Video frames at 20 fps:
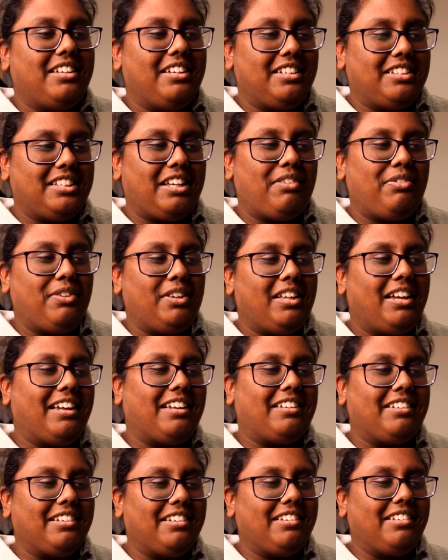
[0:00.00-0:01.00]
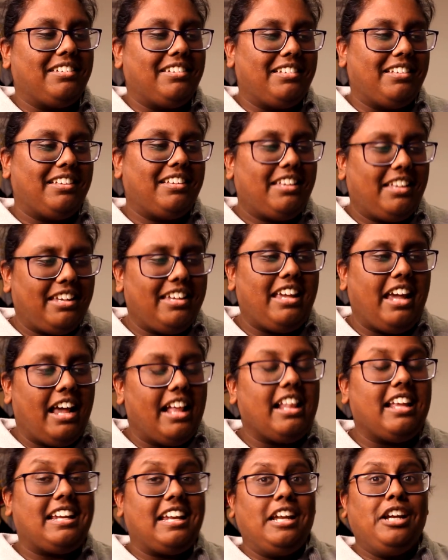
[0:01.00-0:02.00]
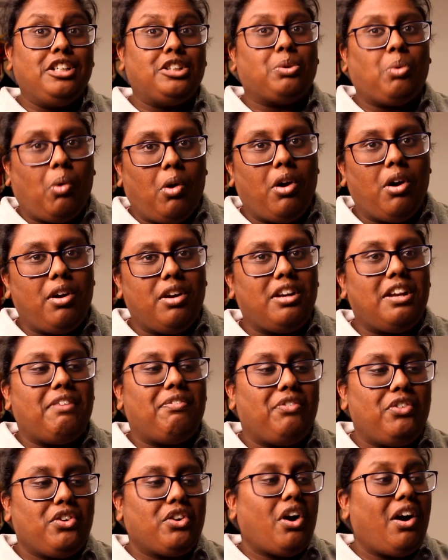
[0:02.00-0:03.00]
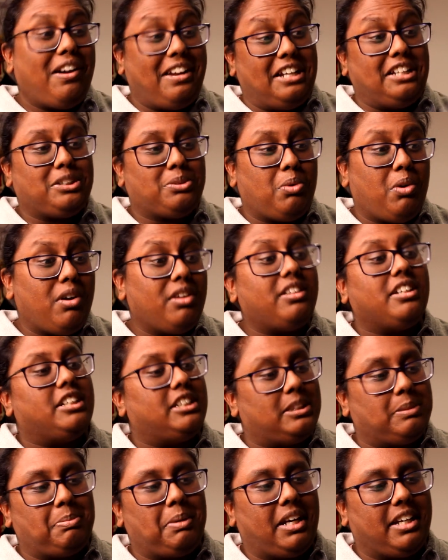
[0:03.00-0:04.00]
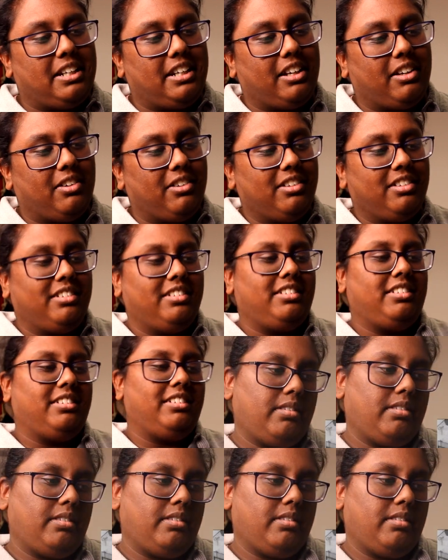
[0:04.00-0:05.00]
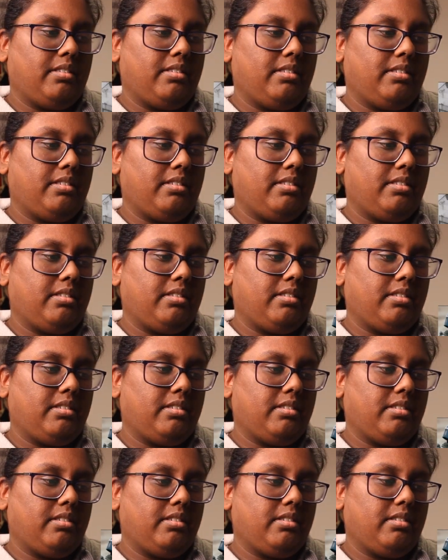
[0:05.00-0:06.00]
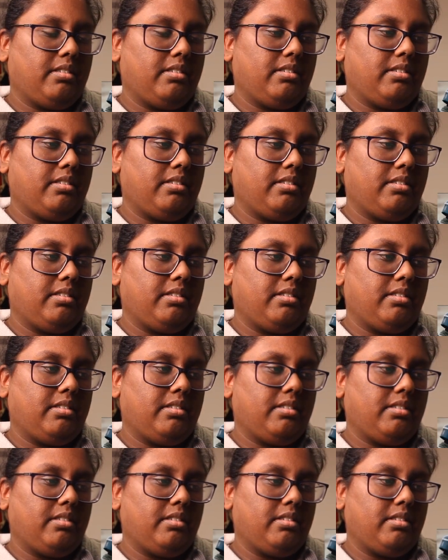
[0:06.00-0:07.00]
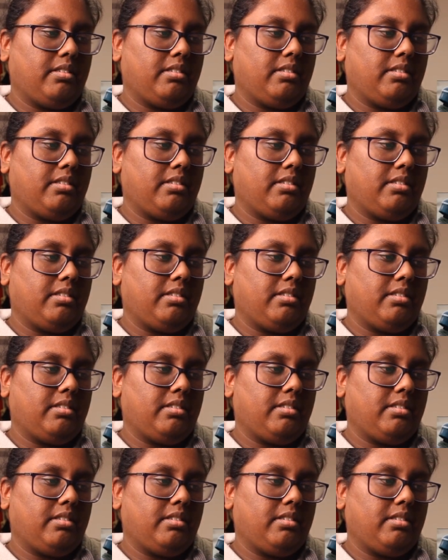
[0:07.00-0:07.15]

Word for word: So I feel like, yeah, like his word, if you got his word, then it's a big deal. Darn and myself will reinforce from above.